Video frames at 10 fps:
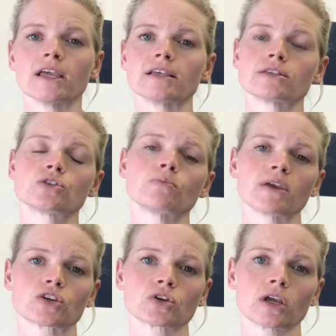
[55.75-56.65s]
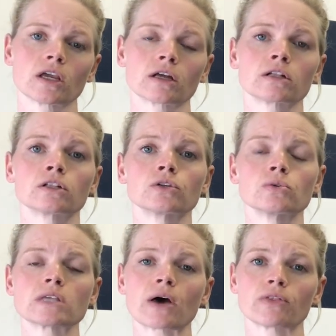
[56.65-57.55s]
is to make sure it
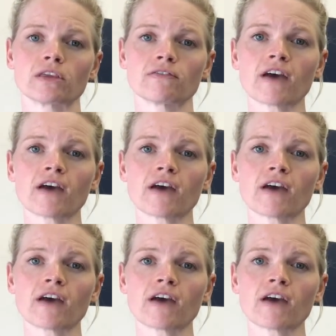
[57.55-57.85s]
includes healthy